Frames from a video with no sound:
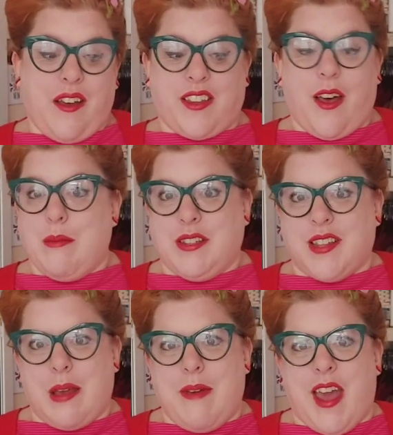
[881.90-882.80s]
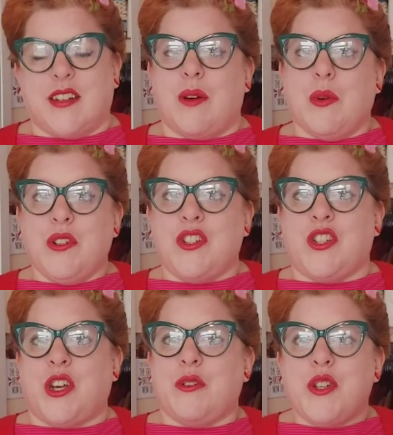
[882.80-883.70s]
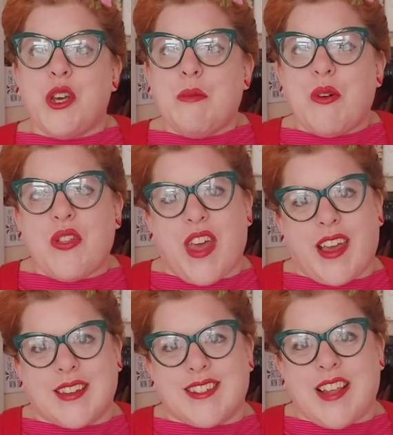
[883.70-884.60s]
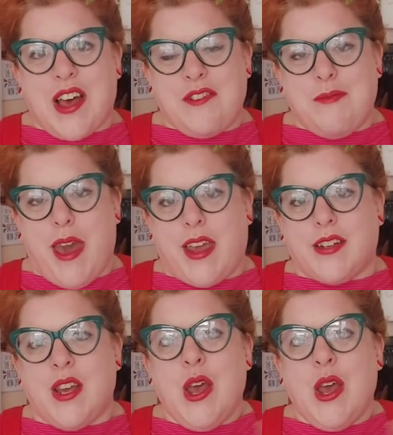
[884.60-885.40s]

garments that I made, I wanted to show you two more things that I've made,